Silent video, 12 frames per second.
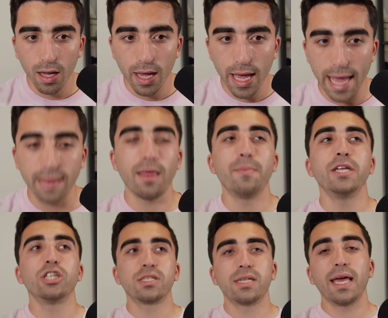let me
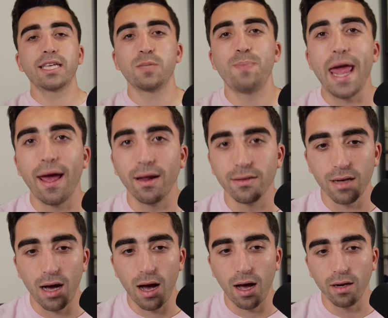just expand
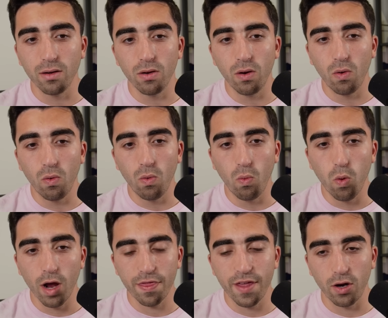on
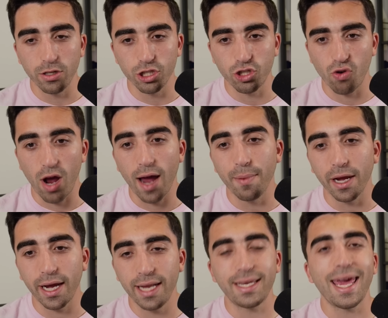what they're describing,
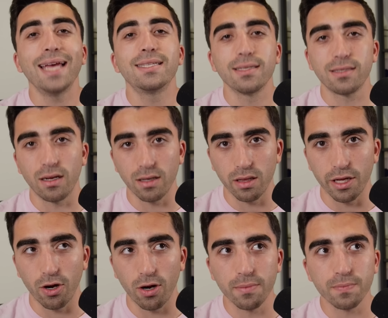in case it's
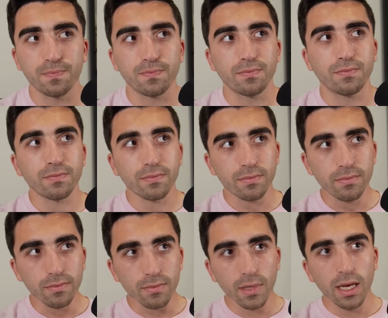unclear.
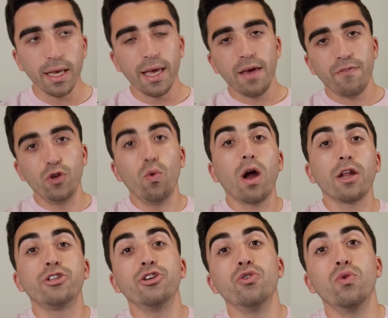If you want to
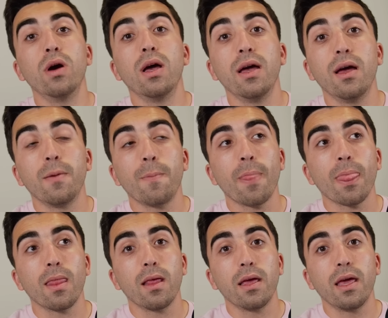do
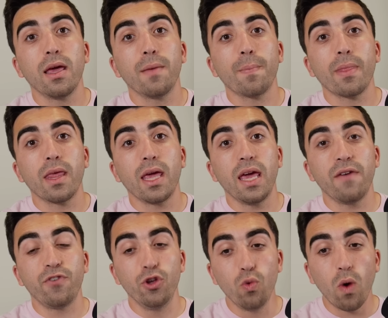
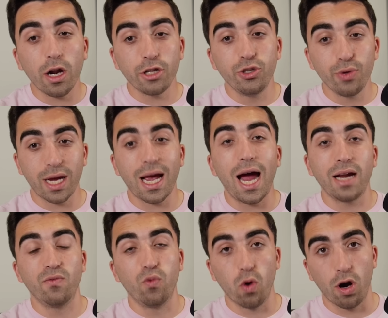the kind
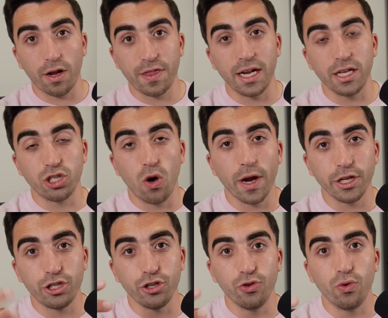of work that is going
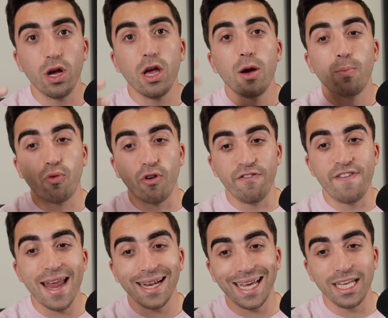to
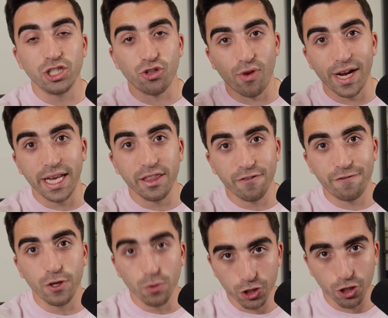prevent injury in the
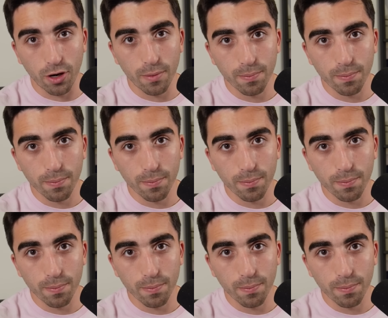future,